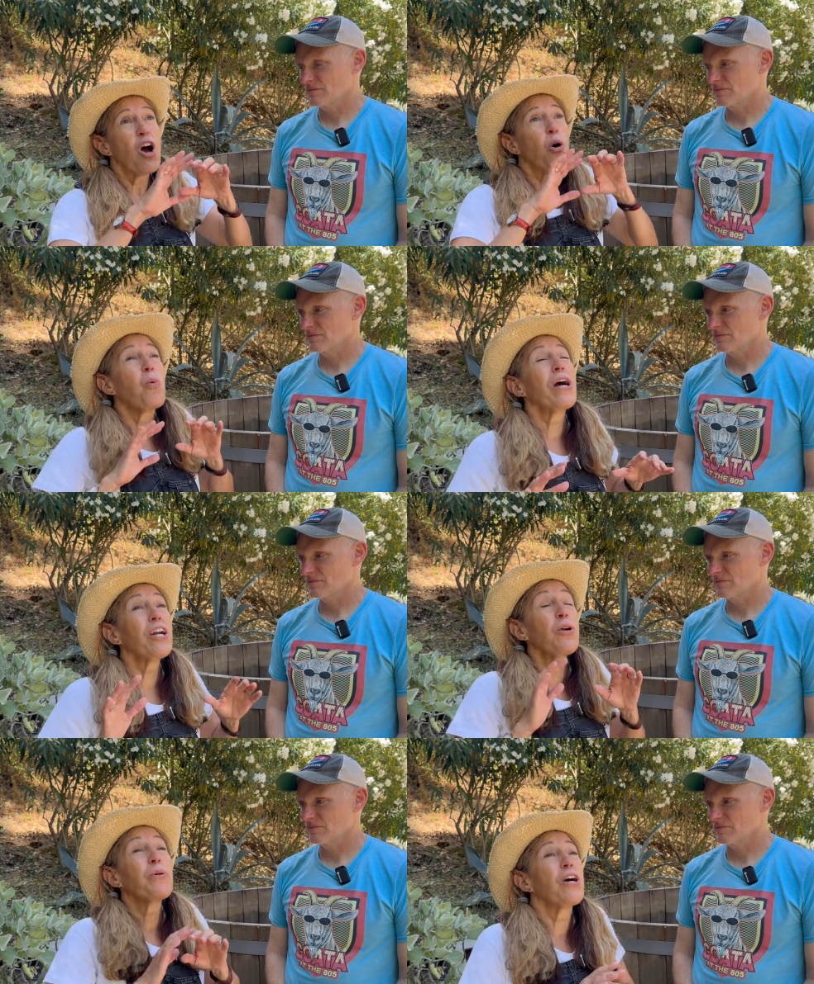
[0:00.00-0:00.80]
Speaker 1: What
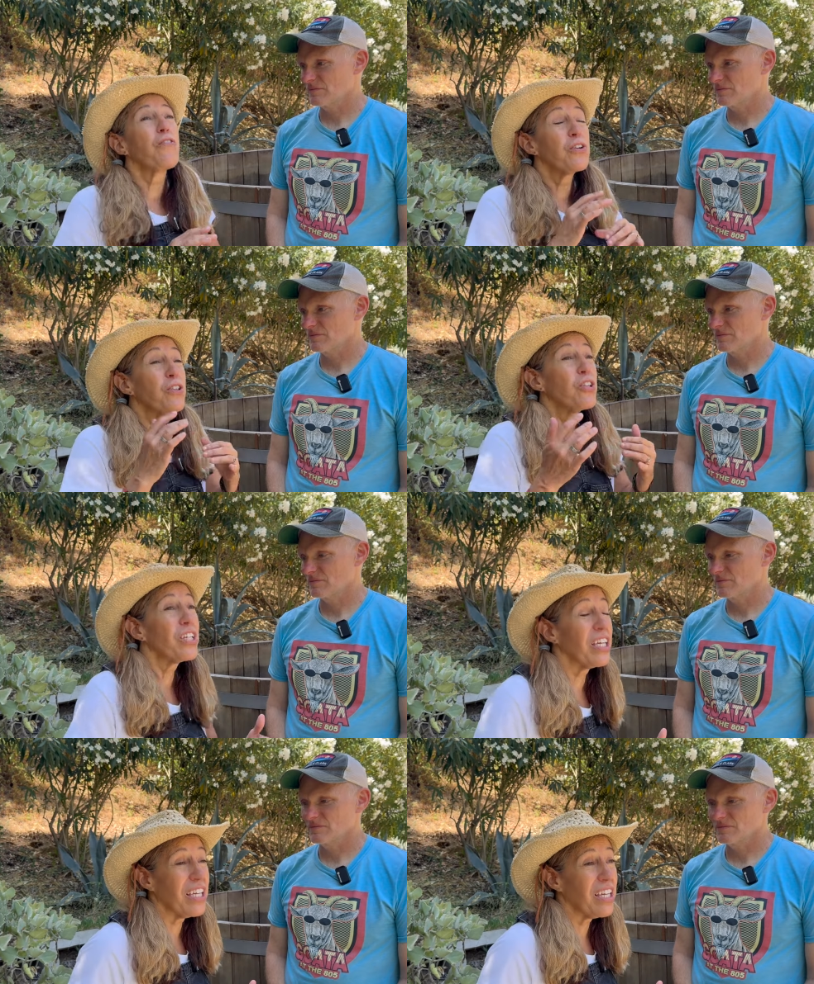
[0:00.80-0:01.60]
are we
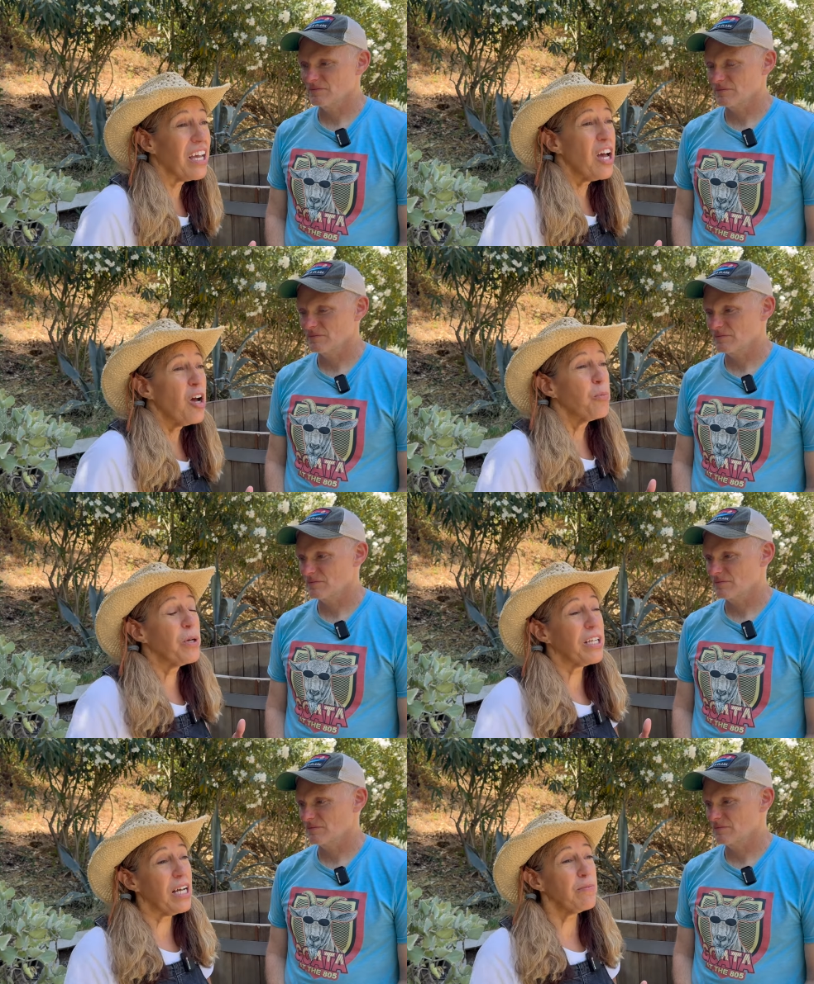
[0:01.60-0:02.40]
overlooking when
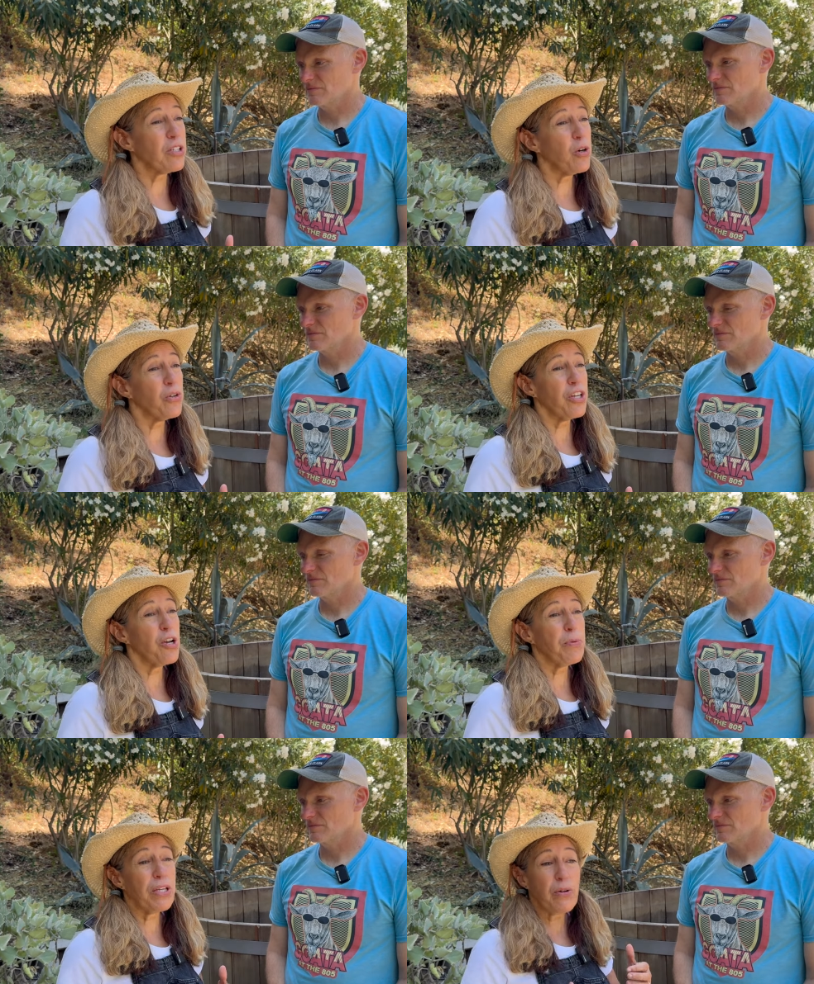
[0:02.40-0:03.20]
it comes to cold
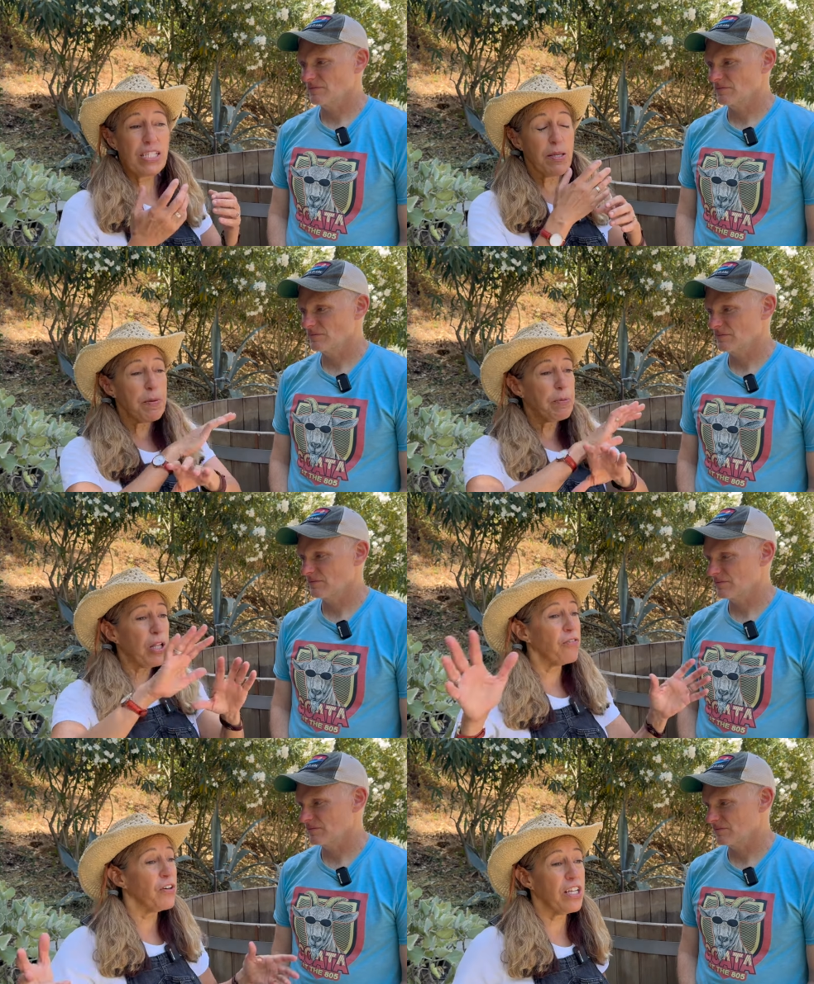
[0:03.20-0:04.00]
therapy? You know, I see people all over